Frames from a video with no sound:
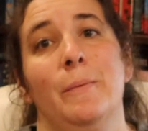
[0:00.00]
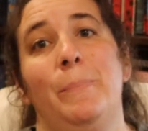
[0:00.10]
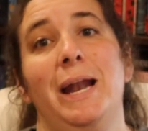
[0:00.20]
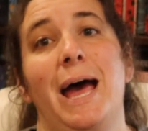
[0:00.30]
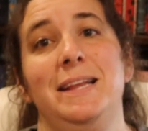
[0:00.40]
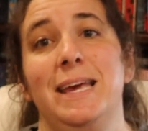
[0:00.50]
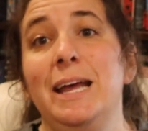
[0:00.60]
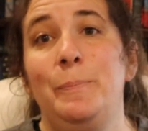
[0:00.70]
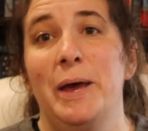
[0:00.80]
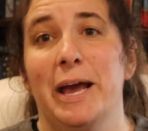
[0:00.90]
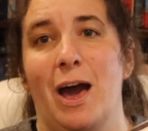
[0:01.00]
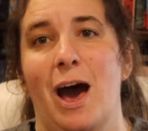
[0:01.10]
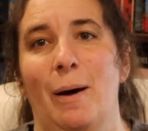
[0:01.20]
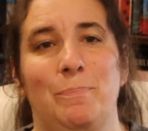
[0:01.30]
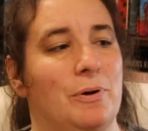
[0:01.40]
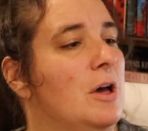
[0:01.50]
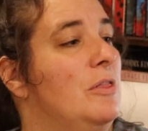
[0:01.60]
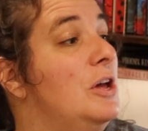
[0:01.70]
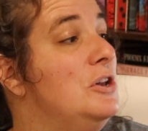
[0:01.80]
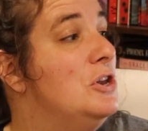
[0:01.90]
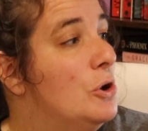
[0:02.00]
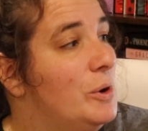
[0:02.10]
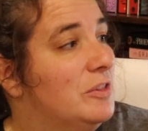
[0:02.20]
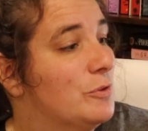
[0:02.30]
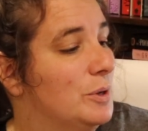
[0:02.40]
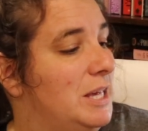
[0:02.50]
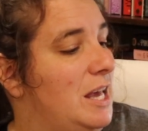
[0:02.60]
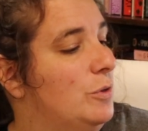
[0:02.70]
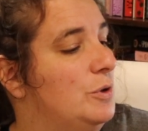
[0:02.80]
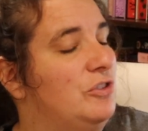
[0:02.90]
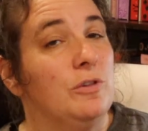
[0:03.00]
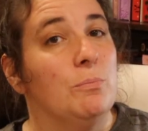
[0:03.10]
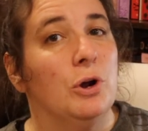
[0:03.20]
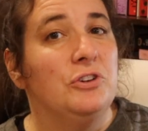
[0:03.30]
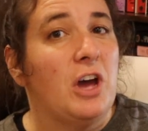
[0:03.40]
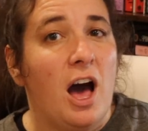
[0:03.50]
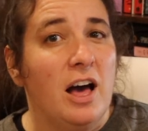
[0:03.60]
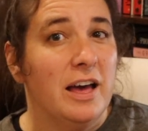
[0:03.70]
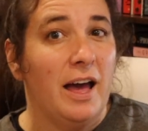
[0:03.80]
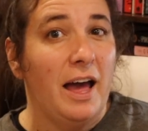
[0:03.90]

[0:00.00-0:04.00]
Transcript: But I did pick up the newest release, which is Murtagh,